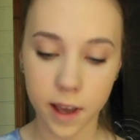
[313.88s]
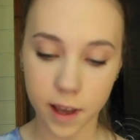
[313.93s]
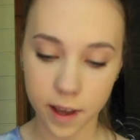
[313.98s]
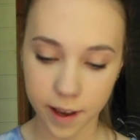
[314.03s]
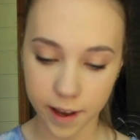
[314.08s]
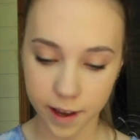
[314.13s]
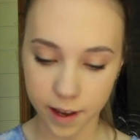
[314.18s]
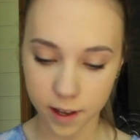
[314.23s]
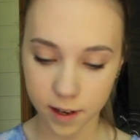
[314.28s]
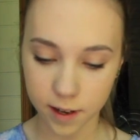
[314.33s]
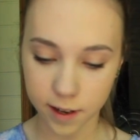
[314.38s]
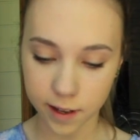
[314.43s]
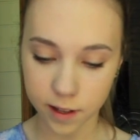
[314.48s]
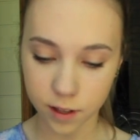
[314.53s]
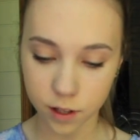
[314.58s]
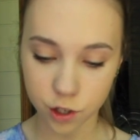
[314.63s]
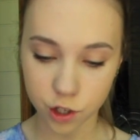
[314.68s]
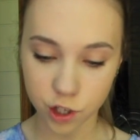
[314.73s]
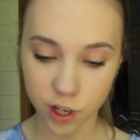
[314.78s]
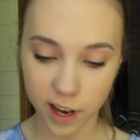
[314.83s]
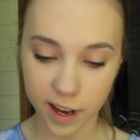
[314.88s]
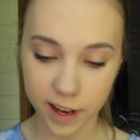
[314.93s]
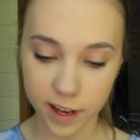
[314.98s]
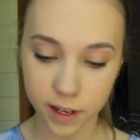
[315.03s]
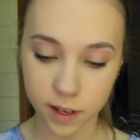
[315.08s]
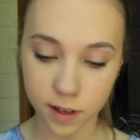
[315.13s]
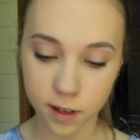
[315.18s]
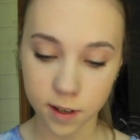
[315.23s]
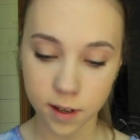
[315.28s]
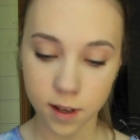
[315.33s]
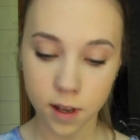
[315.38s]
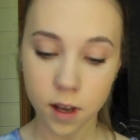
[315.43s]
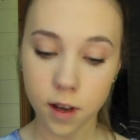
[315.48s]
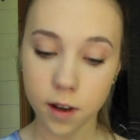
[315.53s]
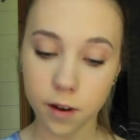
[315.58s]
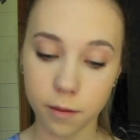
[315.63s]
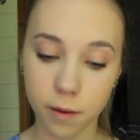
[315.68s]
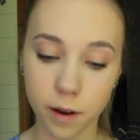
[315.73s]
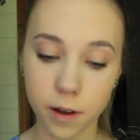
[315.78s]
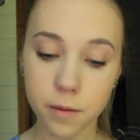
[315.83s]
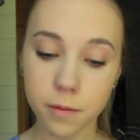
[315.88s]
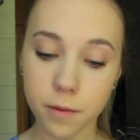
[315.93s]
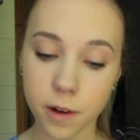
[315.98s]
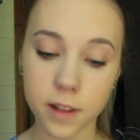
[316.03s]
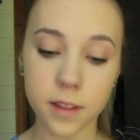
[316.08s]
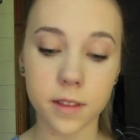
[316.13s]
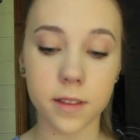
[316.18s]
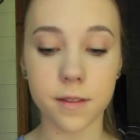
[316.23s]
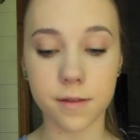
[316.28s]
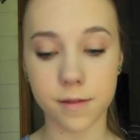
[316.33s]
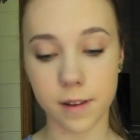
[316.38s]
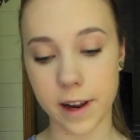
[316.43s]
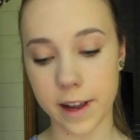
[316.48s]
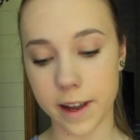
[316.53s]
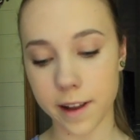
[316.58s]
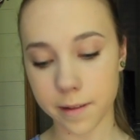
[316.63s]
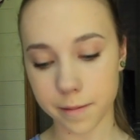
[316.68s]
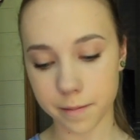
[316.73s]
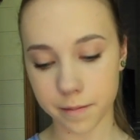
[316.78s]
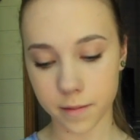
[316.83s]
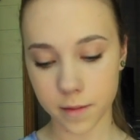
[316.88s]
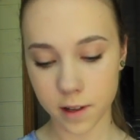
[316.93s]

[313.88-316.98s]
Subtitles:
and in the shade 113.